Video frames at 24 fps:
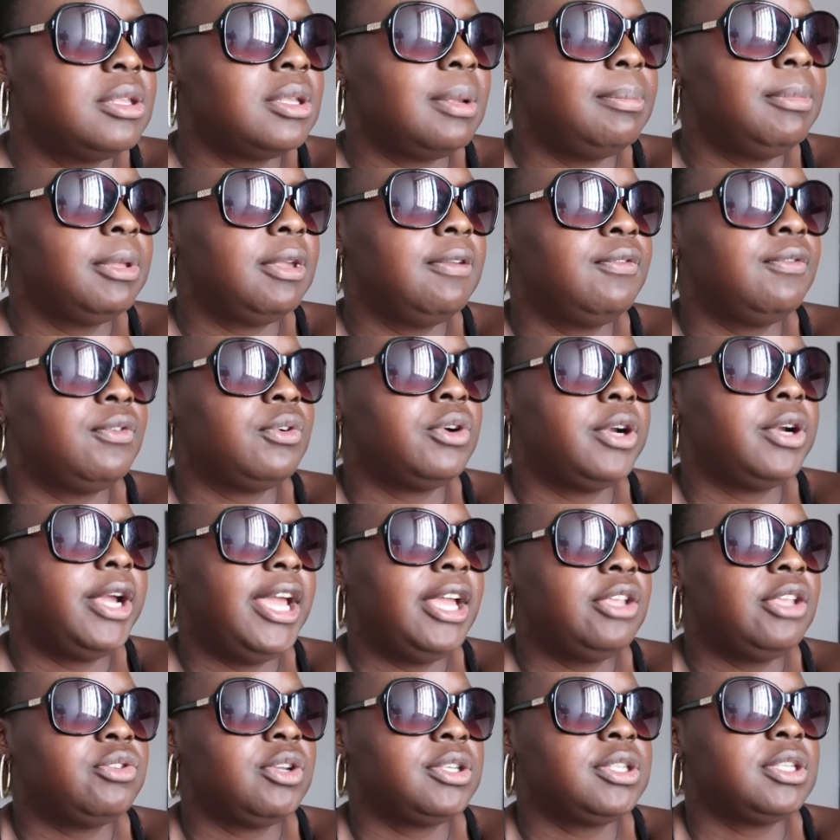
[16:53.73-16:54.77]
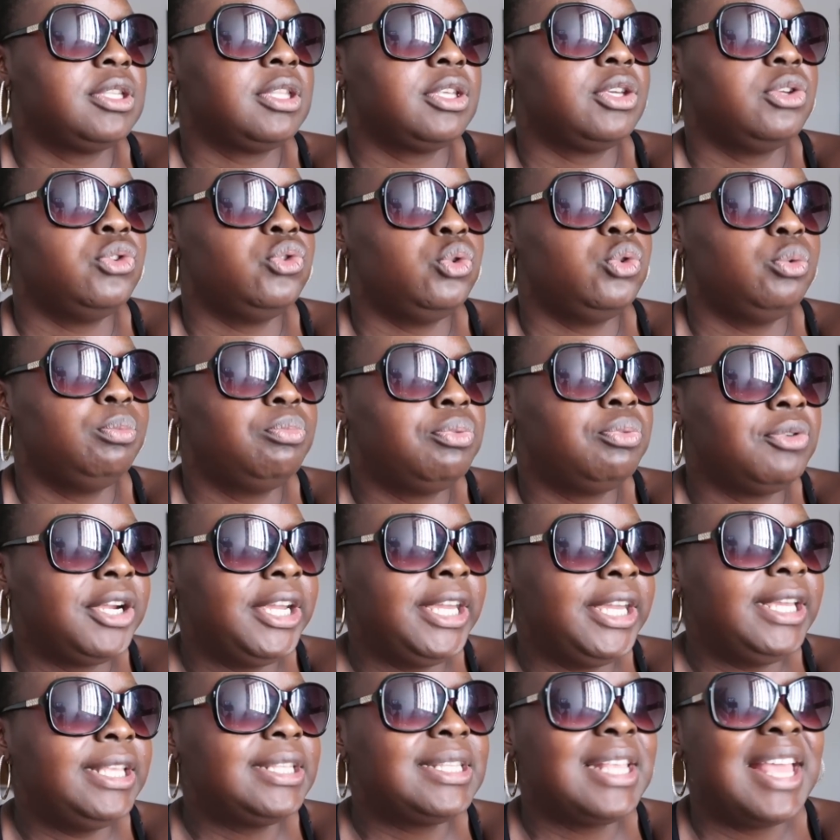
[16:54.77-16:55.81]
So I'm looking for a hairdresser that can do
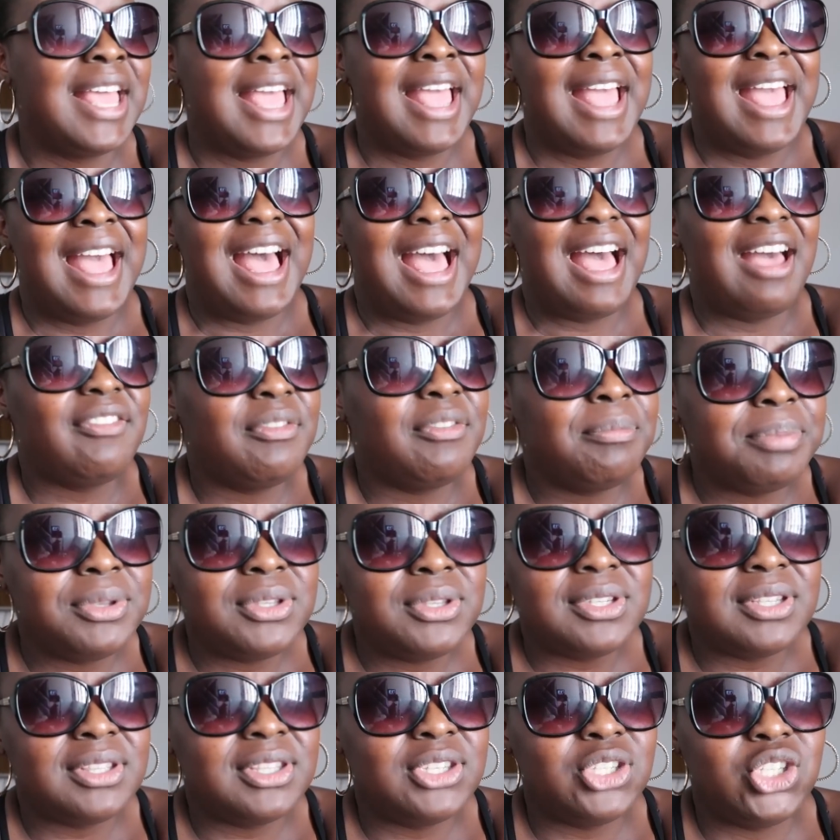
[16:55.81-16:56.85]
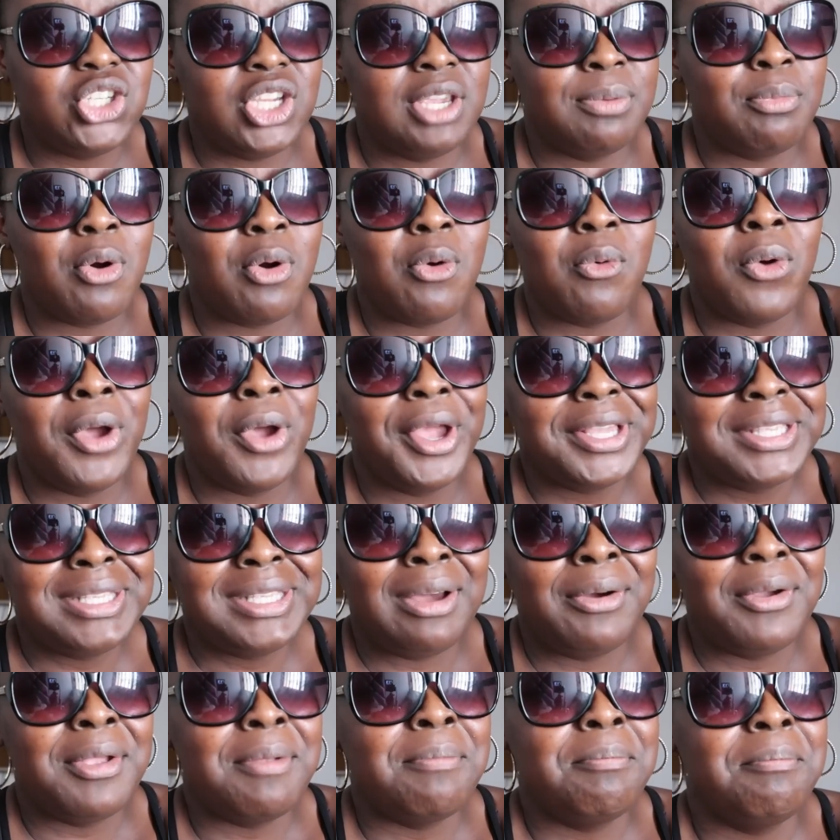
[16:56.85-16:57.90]
braids. Haven't been to the gym or worked
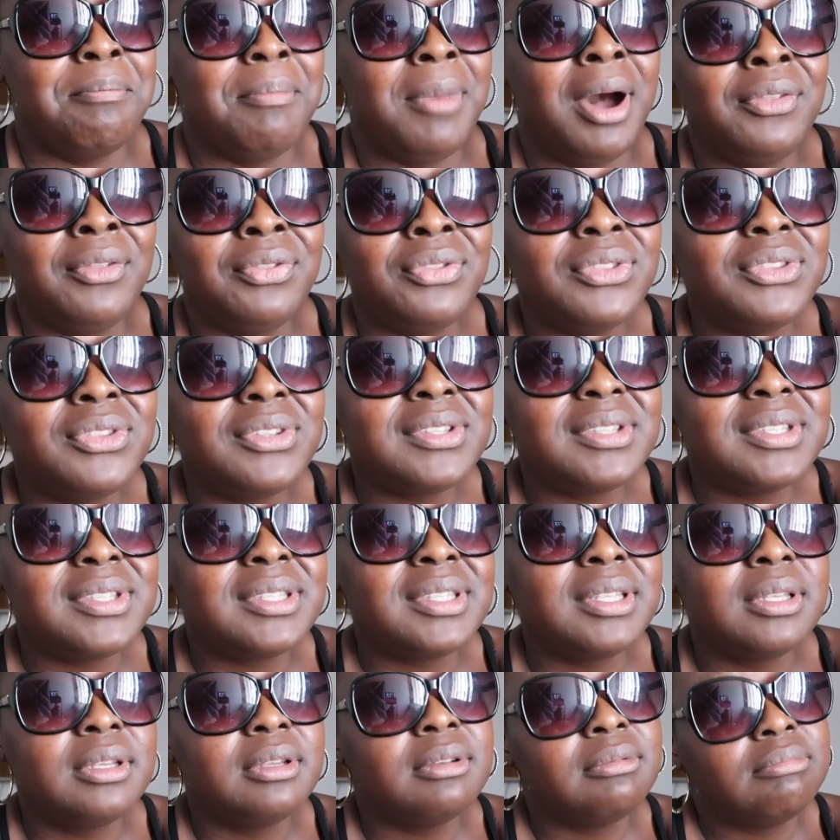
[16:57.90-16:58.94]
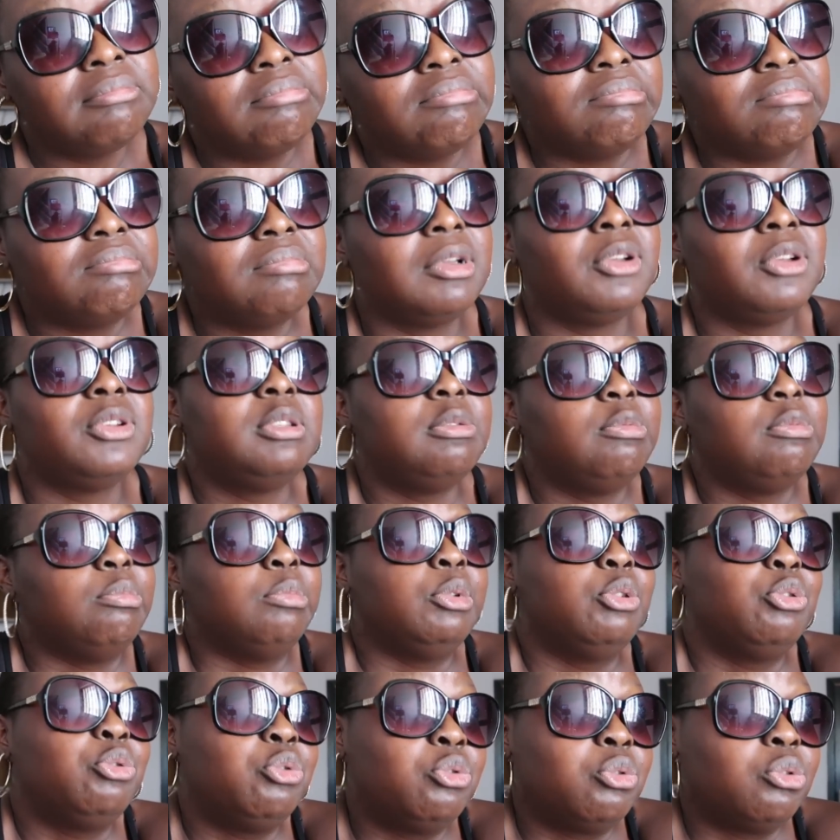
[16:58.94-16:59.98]
out in months I did
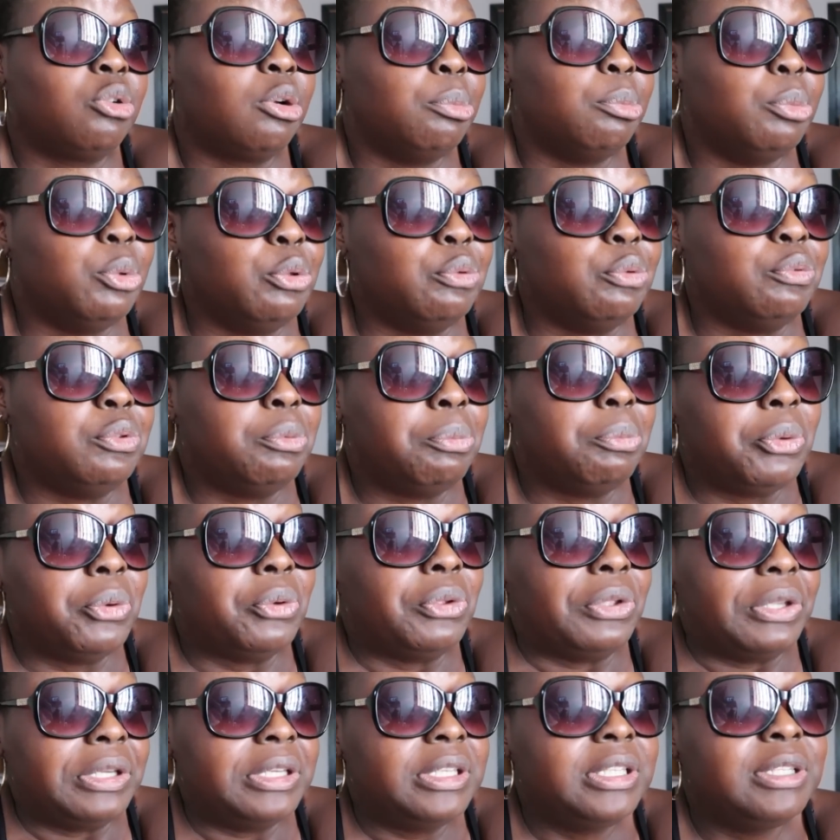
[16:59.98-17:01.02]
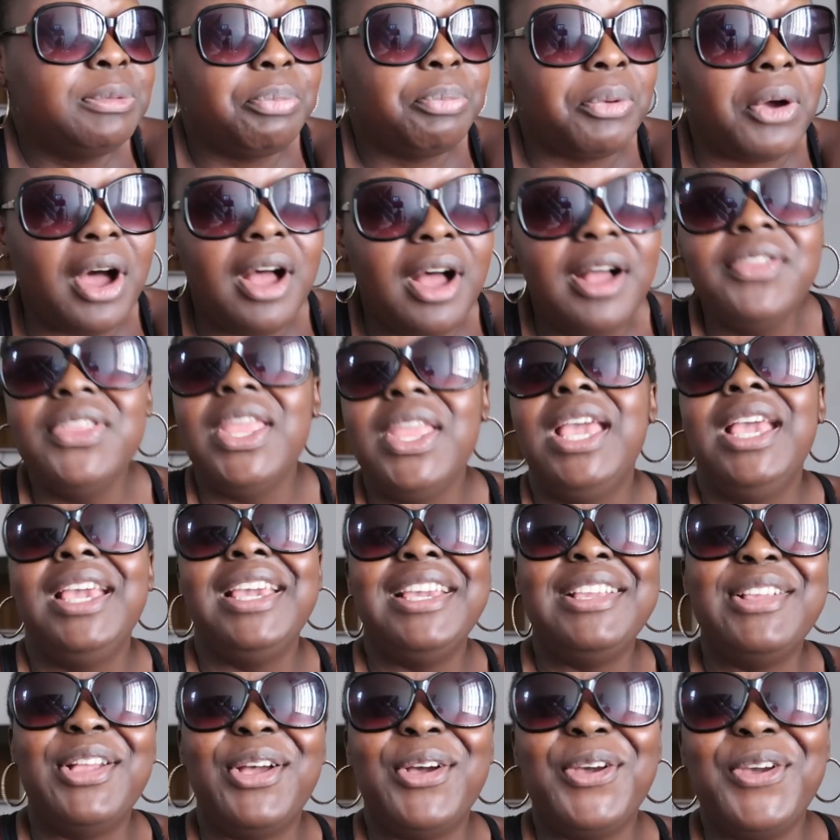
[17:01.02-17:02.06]
before I moved to be honest but
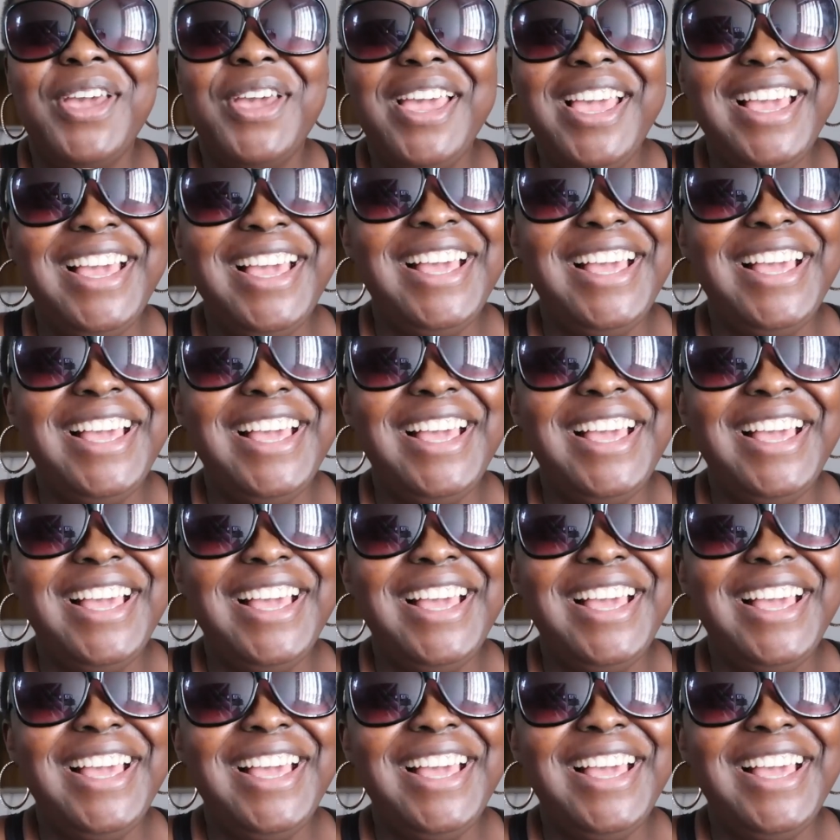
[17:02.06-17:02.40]
you know